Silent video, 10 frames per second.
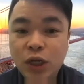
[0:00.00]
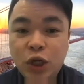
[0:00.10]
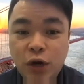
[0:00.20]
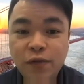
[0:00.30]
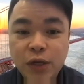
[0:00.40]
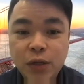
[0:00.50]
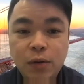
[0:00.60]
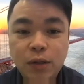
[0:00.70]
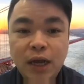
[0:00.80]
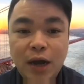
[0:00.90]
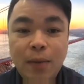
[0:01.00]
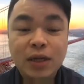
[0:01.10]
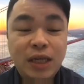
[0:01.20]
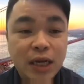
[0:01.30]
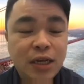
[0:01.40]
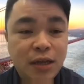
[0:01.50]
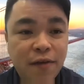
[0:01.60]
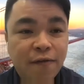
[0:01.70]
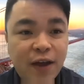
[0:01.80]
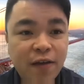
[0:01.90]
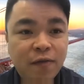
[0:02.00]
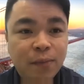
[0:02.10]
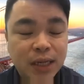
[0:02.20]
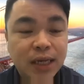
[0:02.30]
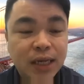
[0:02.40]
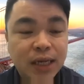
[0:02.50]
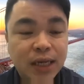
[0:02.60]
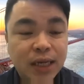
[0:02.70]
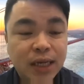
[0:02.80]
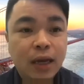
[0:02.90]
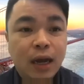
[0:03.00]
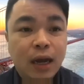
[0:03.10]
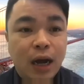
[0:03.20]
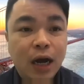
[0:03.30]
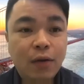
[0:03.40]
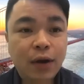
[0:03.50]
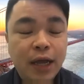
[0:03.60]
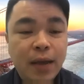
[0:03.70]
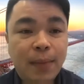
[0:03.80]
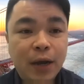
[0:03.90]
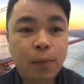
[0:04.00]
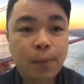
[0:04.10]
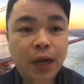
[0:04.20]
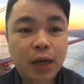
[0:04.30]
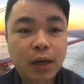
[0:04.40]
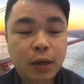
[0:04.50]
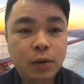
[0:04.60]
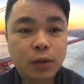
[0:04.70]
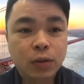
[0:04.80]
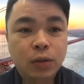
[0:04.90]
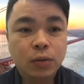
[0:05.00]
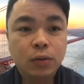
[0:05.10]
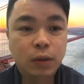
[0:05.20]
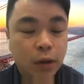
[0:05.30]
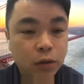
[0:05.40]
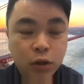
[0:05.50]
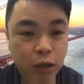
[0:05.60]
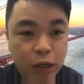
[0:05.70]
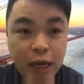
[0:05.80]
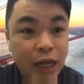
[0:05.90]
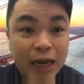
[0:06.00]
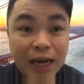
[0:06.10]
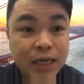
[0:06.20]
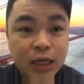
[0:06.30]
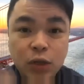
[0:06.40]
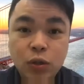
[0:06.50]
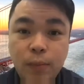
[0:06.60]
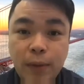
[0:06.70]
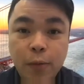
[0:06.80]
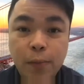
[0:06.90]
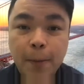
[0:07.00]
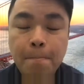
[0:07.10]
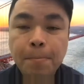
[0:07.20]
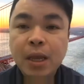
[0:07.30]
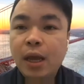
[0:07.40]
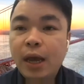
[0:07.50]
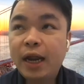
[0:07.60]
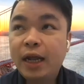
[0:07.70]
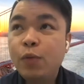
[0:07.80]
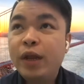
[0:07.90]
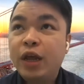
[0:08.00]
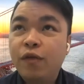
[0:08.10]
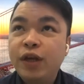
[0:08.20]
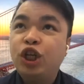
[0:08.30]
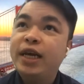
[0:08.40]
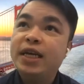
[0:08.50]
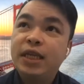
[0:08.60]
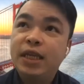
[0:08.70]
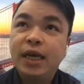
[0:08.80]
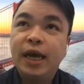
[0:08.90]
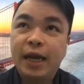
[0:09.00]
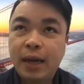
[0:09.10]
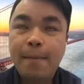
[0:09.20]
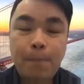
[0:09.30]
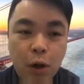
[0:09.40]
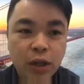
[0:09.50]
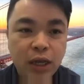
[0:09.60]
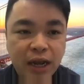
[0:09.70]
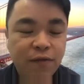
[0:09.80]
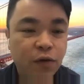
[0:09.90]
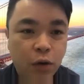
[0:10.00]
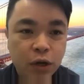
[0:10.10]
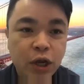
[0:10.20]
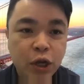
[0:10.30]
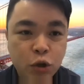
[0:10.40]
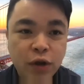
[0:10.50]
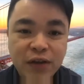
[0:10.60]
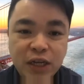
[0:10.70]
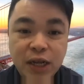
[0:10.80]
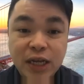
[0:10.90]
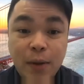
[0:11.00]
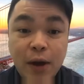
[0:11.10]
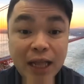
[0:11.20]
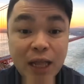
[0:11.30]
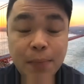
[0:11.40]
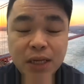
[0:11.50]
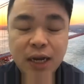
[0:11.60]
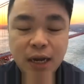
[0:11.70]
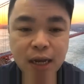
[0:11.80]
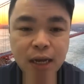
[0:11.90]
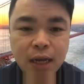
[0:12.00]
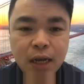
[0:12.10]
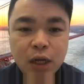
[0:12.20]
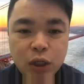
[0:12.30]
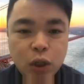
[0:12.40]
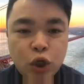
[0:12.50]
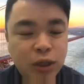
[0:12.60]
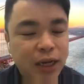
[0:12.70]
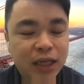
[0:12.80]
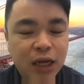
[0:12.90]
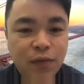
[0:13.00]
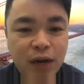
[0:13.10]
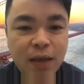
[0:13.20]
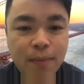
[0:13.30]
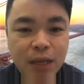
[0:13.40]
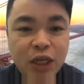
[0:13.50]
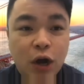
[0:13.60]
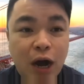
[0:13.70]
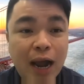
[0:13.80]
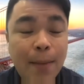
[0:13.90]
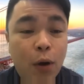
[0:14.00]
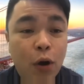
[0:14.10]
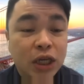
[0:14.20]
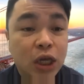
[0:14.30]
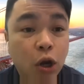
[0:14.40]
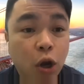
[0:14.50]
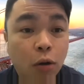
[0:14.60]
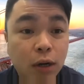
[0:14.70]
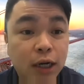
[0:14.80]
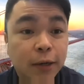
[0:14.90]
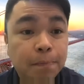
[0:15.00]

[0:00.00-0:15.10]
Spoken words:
12 years old, they are about 65% are already myopic, due to, they need glasses due to myopia. And I think when they reach JC and poly level or even university, it's about 80%. So short-sighted really means your eyeball is longer.